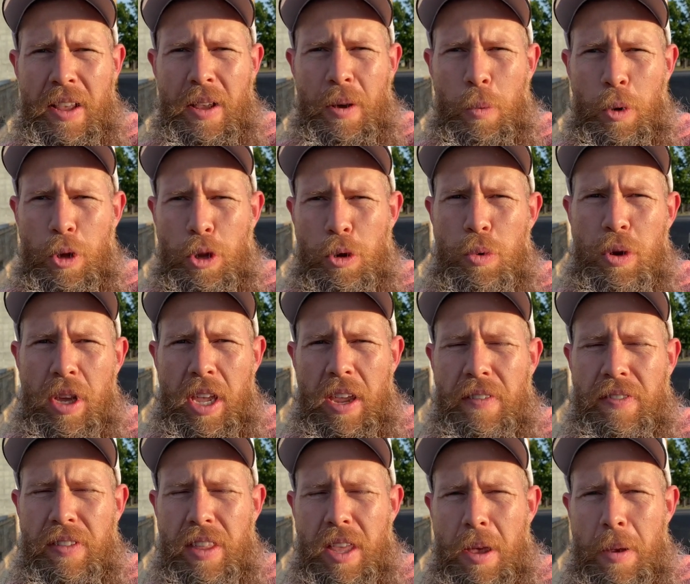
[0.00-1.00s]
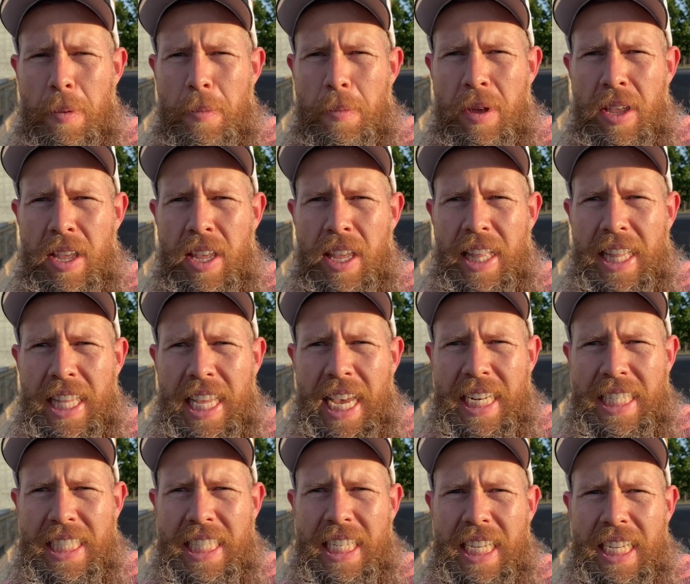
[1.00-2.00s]
when you give them the
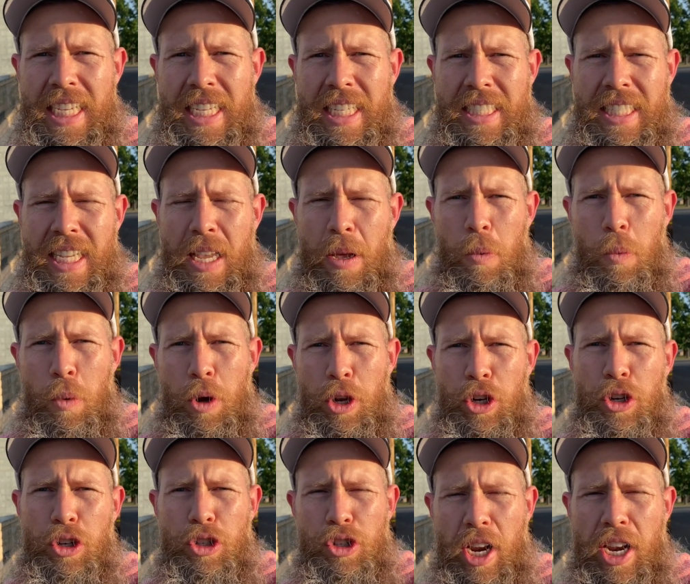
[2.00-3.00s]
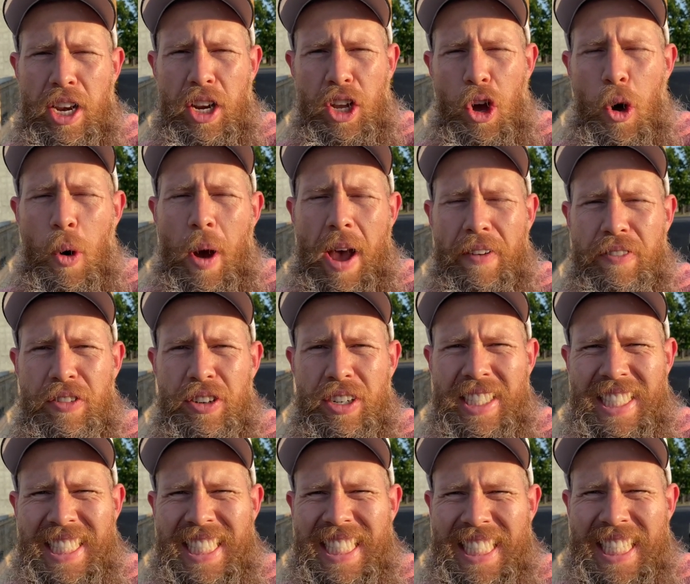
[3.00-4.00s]
ideas and what you're trying to go after
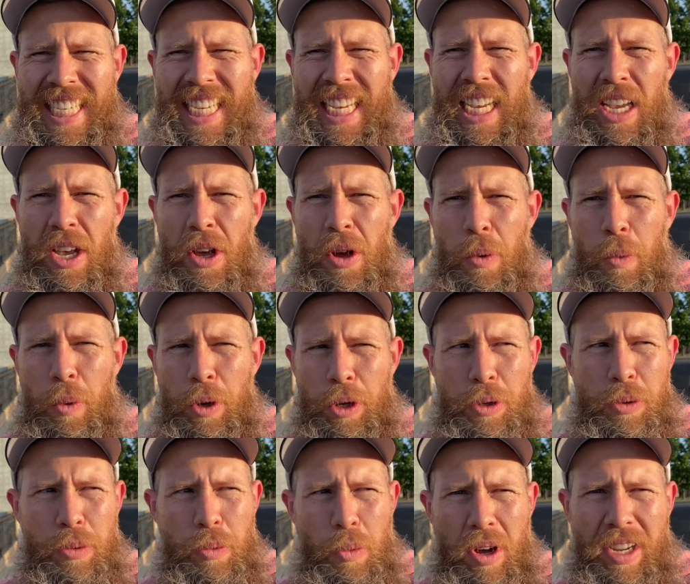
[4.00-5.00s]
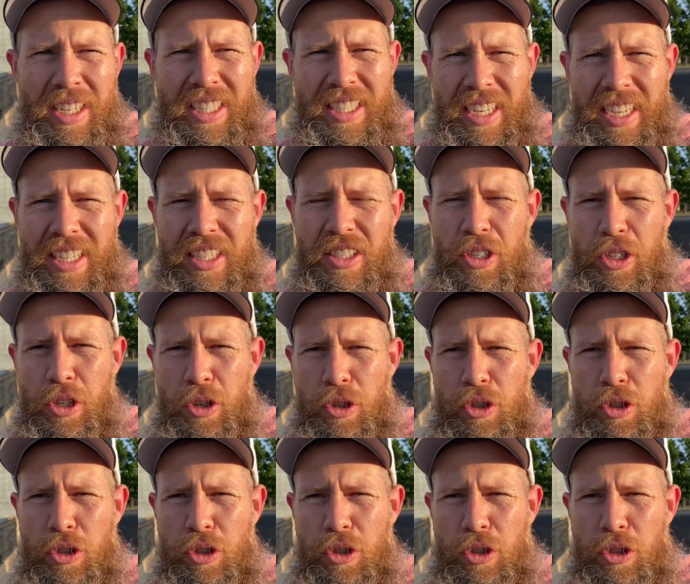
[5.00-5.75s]
and see what you want done to your